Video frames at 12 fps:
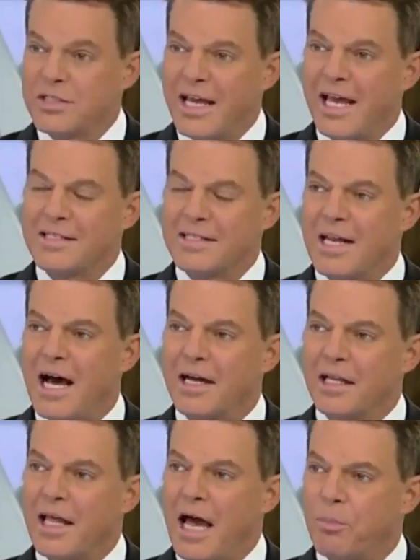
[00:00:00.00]
House has
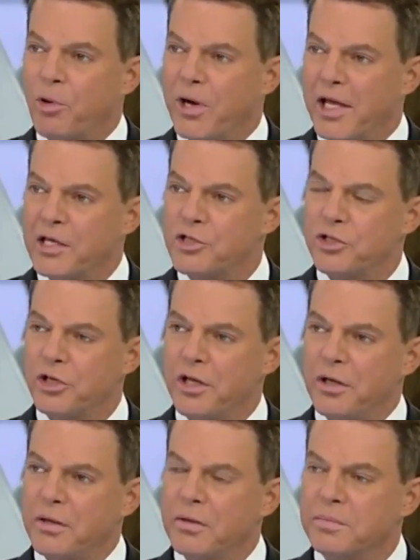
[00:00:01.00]
not elaborated, should
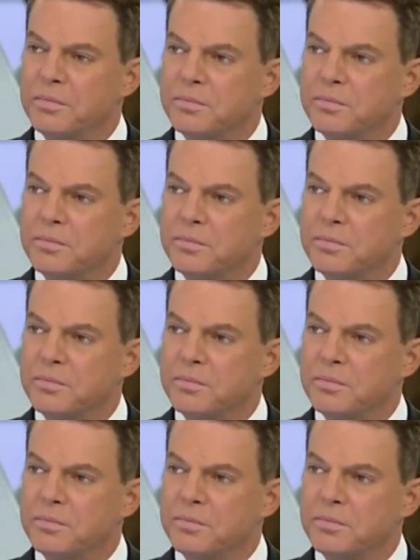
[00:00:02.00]
it?